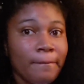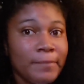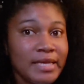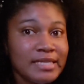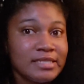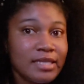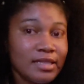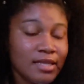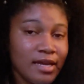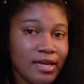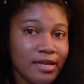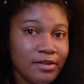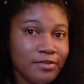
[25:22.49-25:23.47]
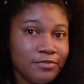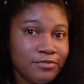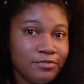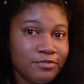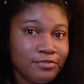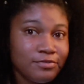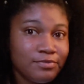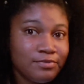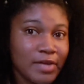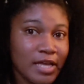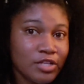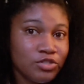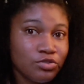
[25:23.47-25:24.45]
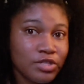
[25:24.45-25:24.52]
peace and love.
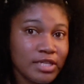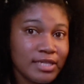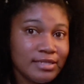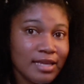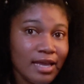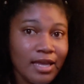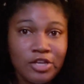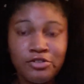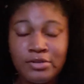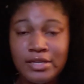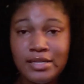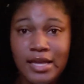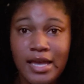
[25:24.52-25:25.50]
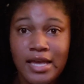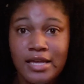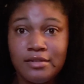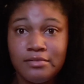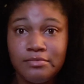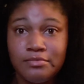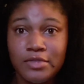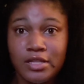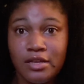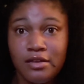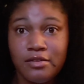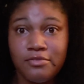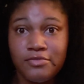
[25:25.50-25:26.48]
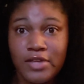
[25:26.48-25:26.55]
Enjoy your day. Create,
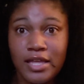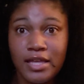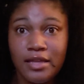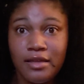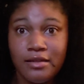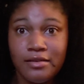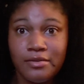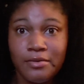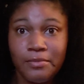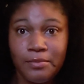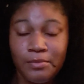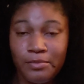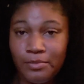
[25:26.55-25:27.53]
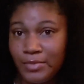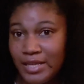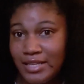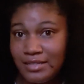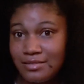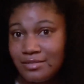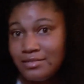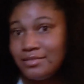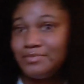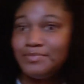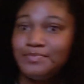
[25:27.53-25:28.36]
love, and peace.